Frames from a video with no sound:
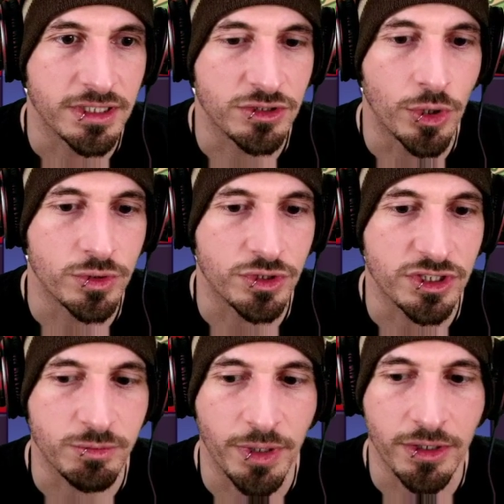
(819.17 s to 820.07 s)
These nodes are
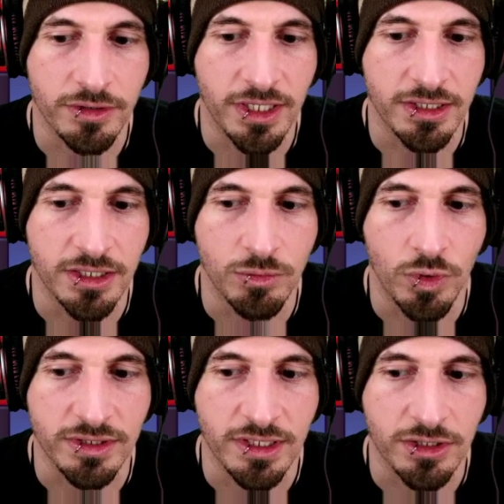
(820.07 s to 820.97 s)
just better than the
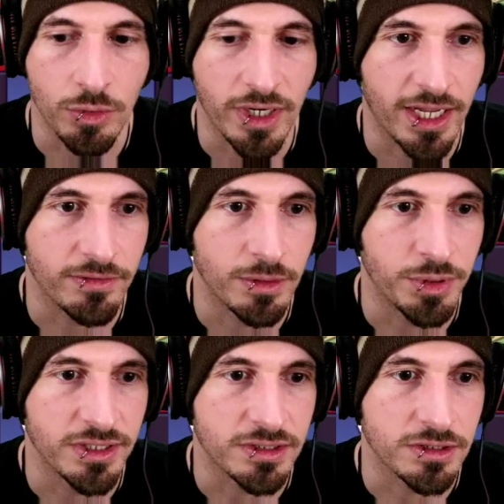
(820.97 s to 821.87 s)
ones that don't have the
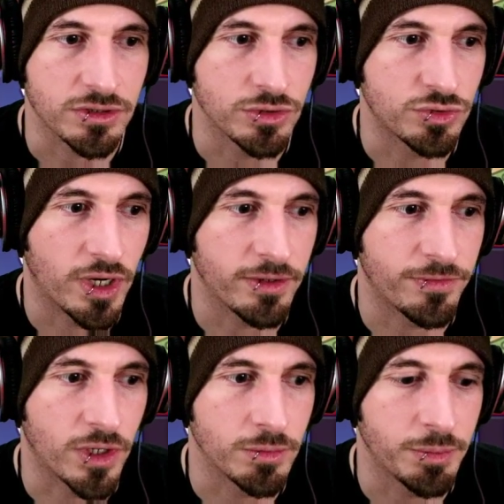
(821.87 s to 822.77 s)
pieces. So you try to
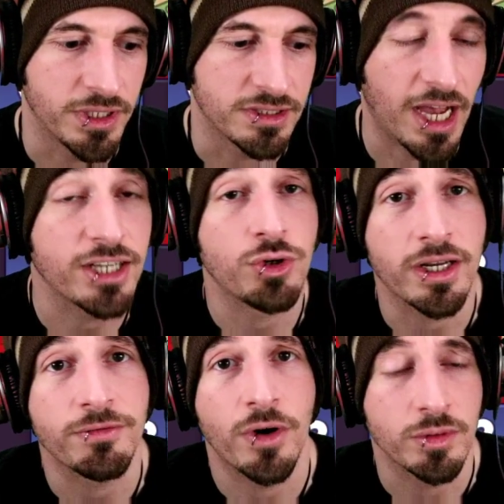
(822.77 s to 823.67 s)
farm the piece. I
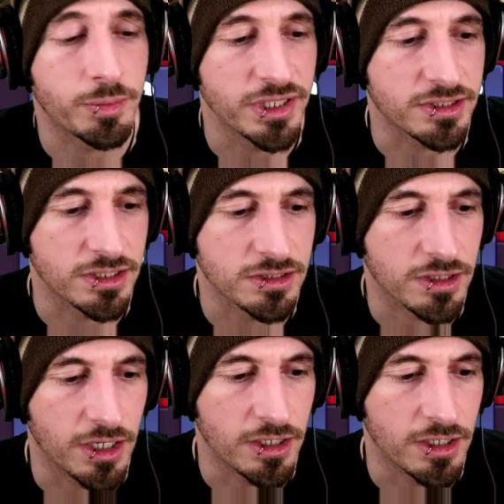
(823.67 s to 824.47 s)
try to farm the pieces.